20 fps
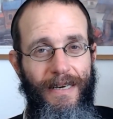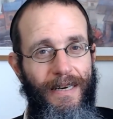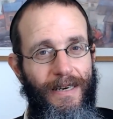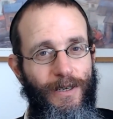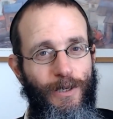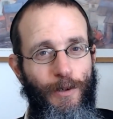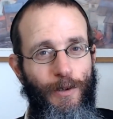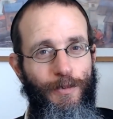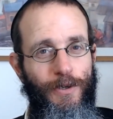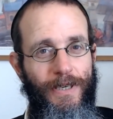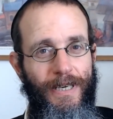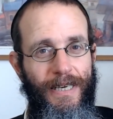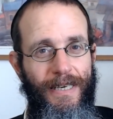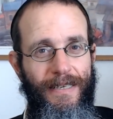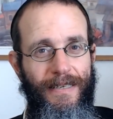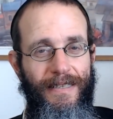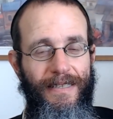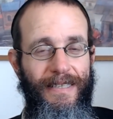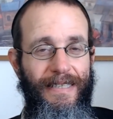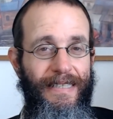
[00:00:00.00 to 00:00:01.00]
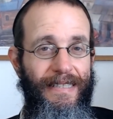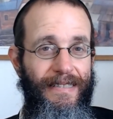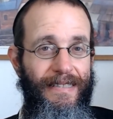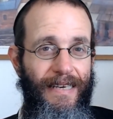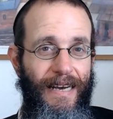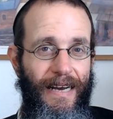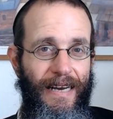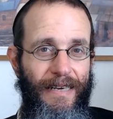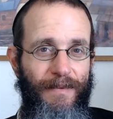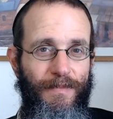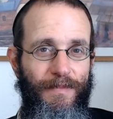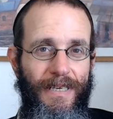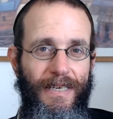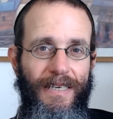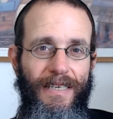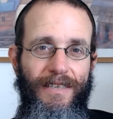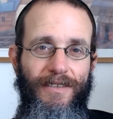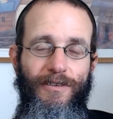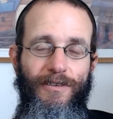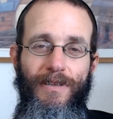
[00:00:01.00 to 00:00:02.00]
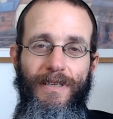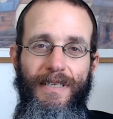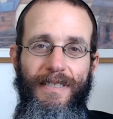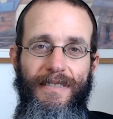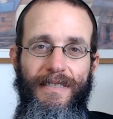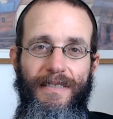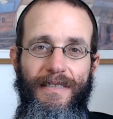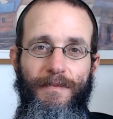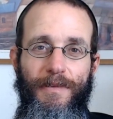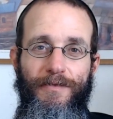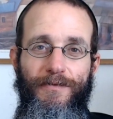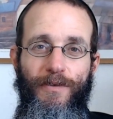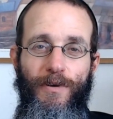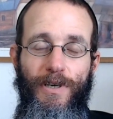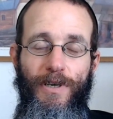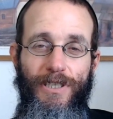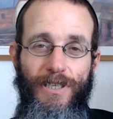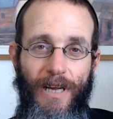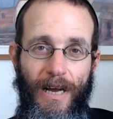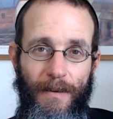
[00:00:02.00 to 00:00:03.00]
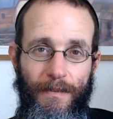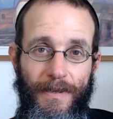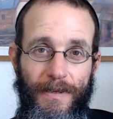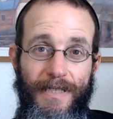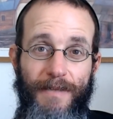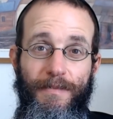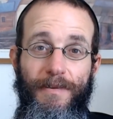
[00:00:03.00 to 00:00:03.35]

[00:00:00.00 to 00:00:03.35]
I hope you get it in time to listen before Shabbos,